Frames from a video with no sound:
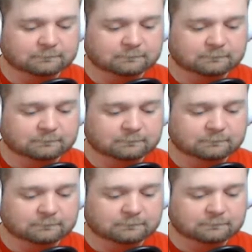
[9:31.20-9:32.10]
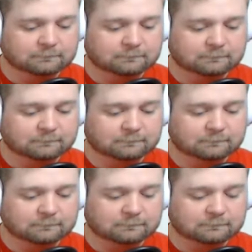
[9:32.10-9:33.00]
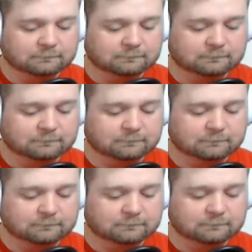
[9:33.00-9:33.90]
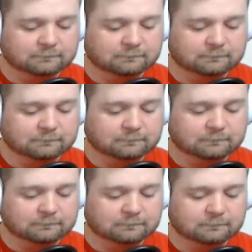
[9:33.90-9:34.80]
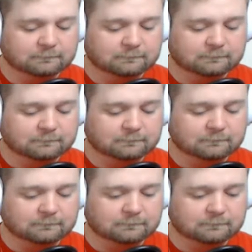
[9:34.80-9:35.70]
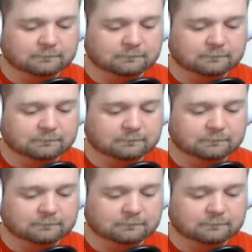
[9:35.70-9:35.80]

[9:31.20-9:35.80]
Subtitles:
[no speech]